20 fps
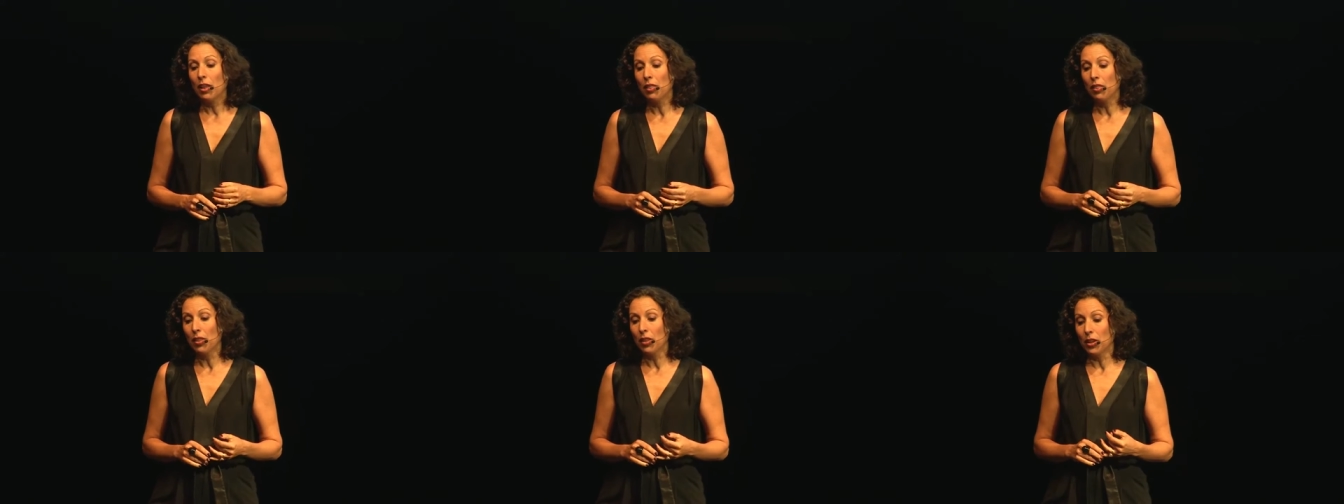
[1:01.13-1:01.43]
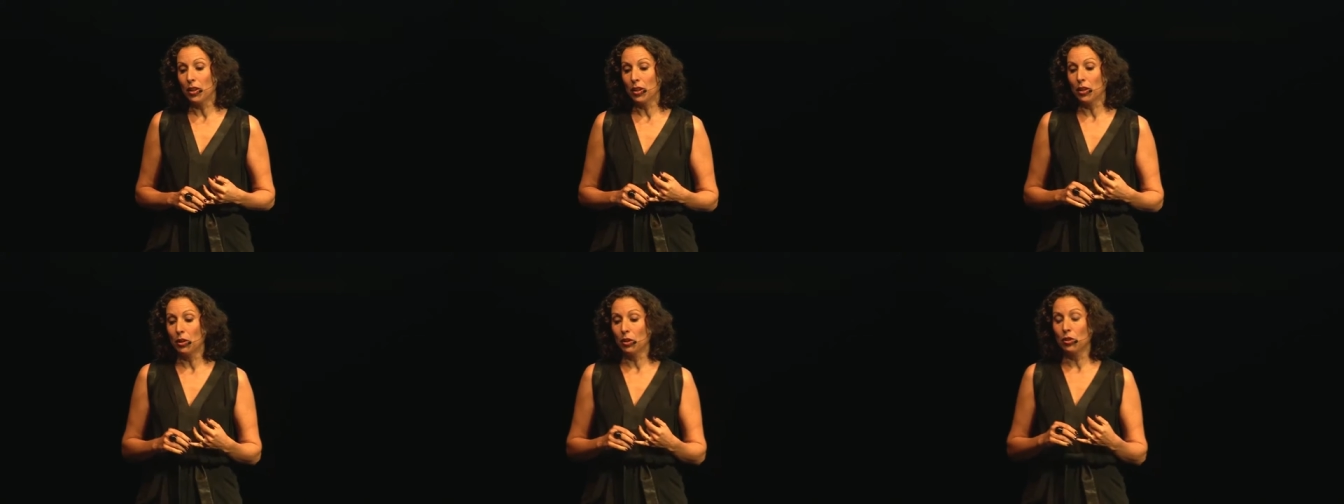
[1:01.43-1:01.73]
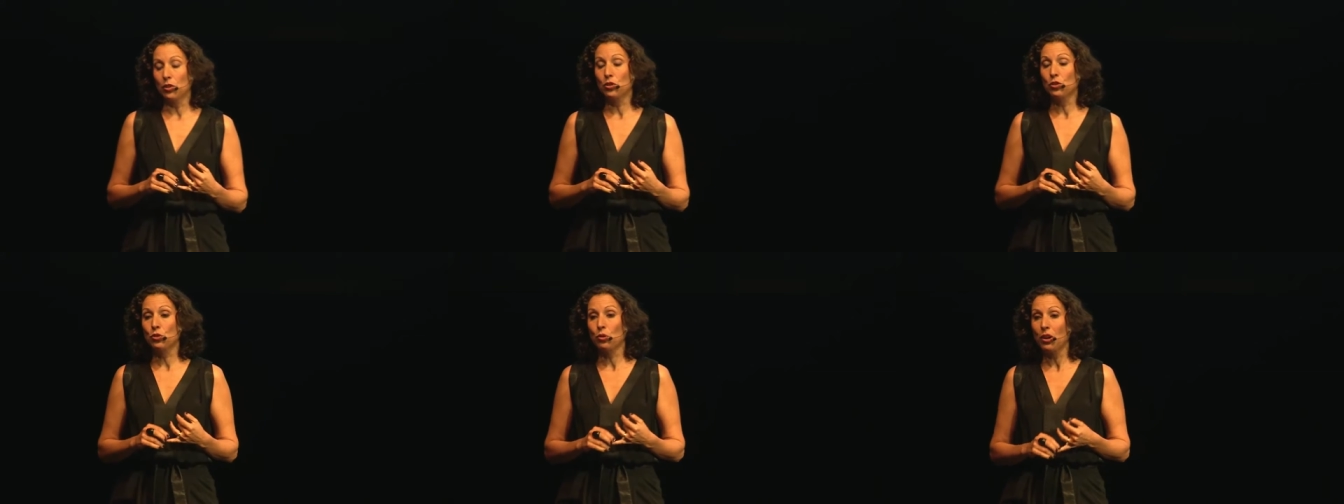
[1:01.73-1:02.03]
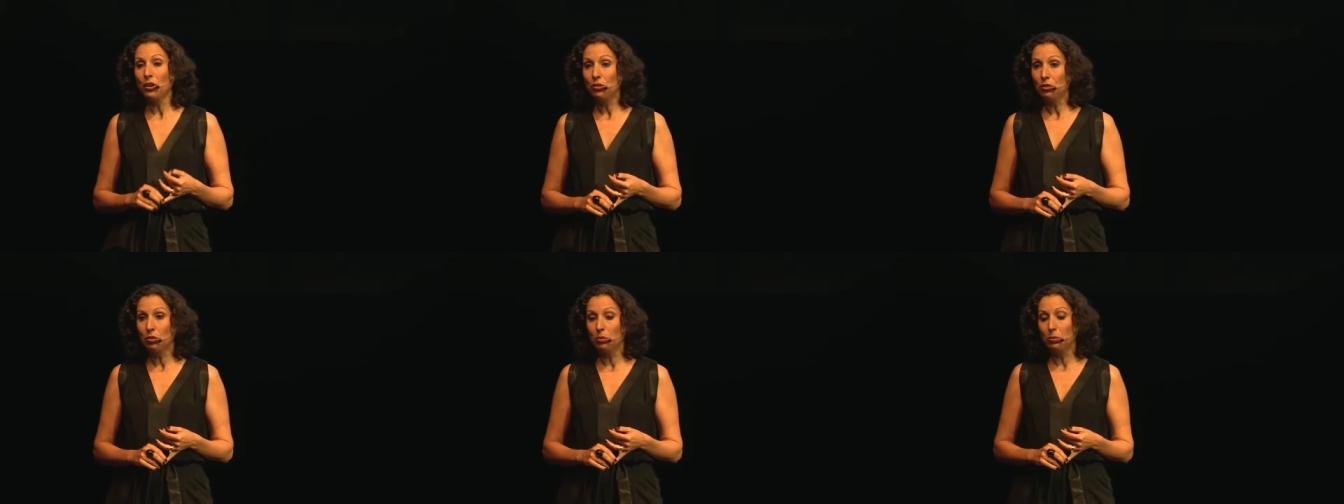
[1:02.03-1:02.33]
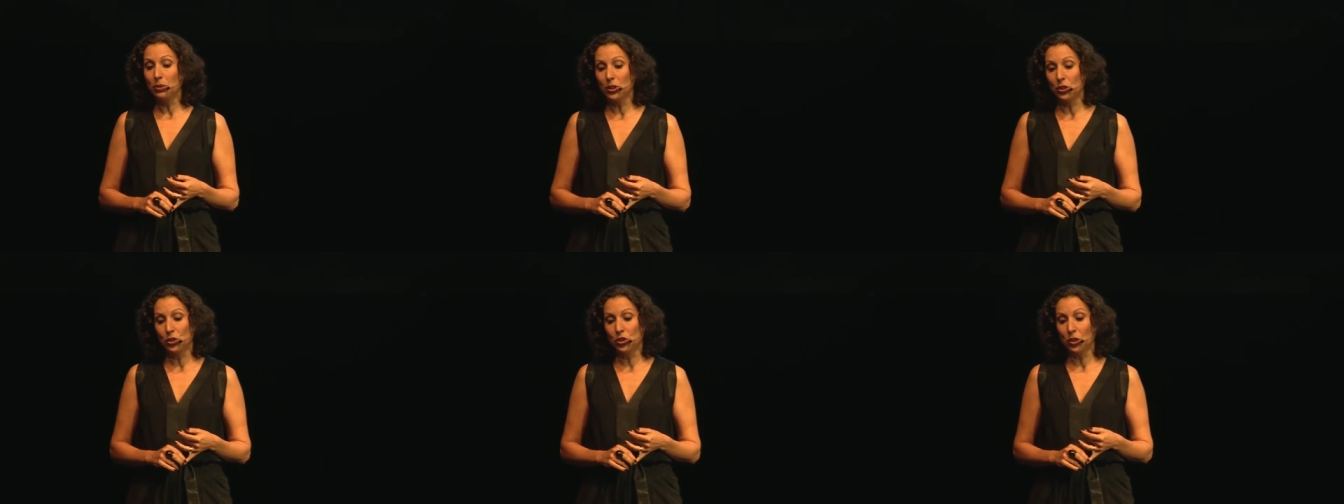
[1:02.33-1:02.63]
The Trust for
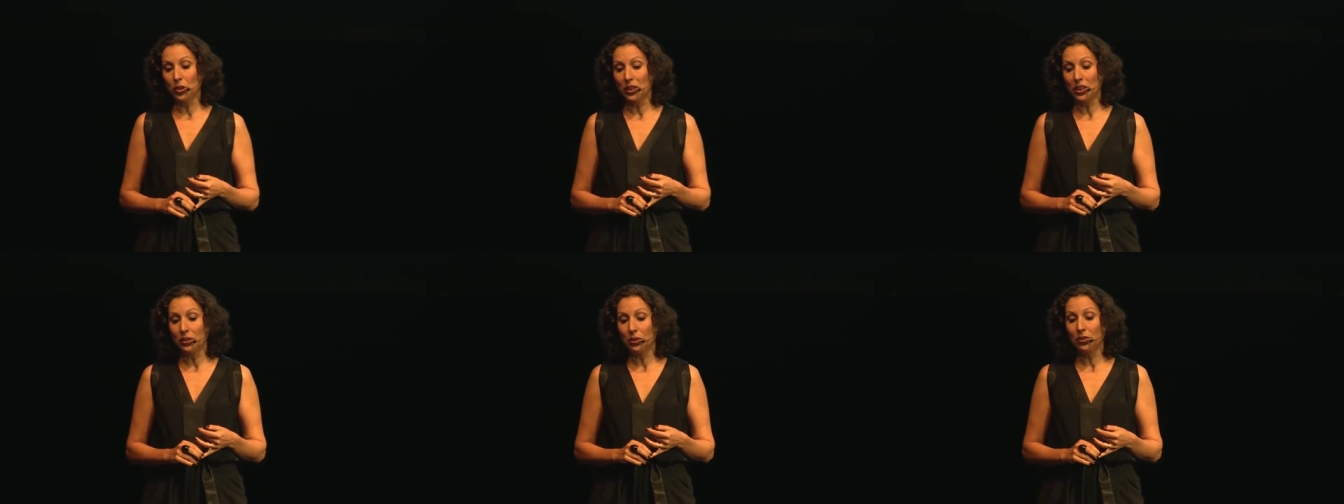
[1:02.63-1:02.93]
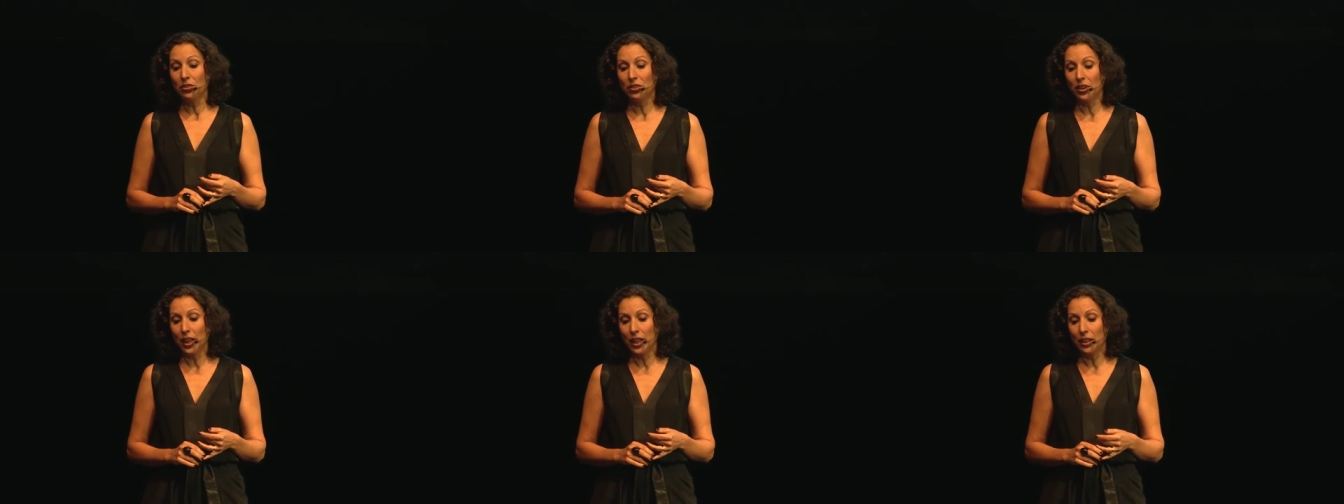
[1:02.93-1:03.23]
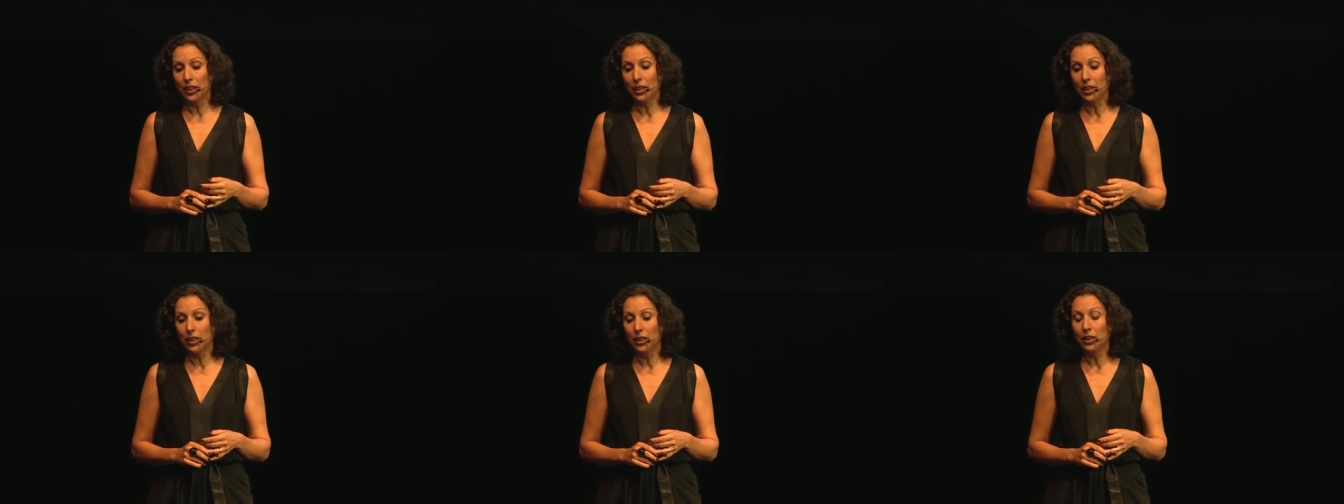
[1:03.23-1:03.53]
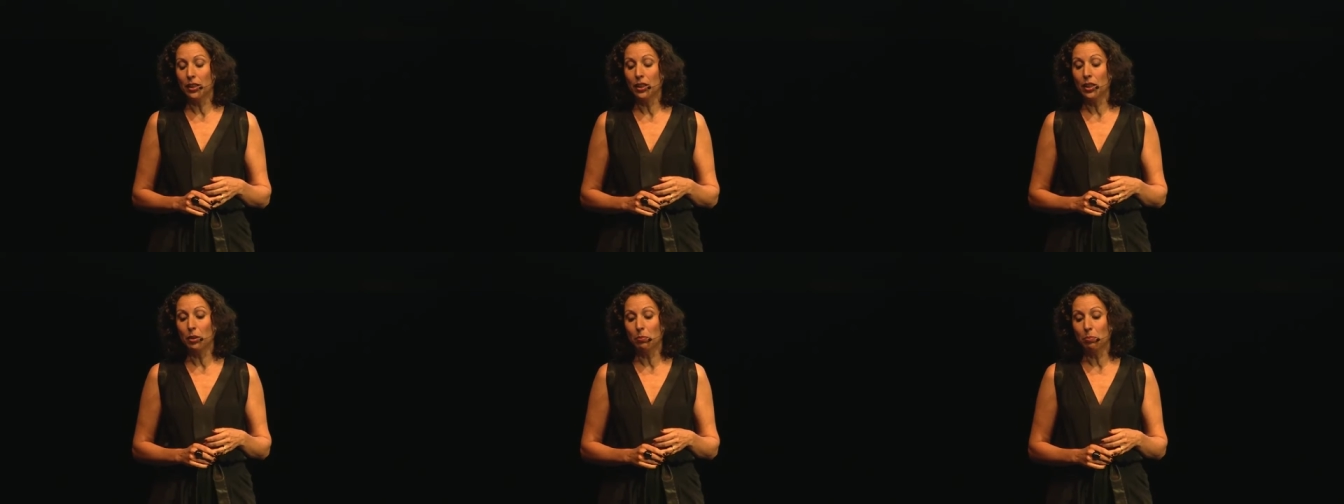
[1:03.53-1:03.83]
Mutual Understanding, the